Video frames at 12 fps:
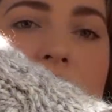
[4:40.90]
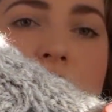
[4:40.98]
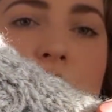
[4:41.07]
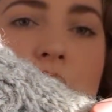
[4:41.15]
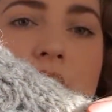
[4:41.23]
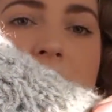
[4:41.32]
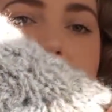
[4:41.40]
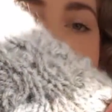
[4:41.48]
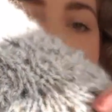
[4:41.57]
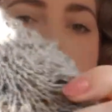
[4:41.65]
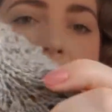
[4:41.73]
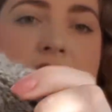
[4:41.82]
adore it,
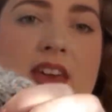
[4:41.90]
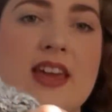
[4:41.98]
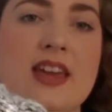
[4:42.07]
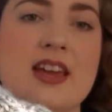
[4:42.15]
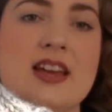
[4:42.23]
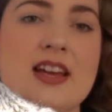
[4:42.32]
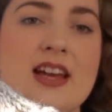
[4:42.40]
in the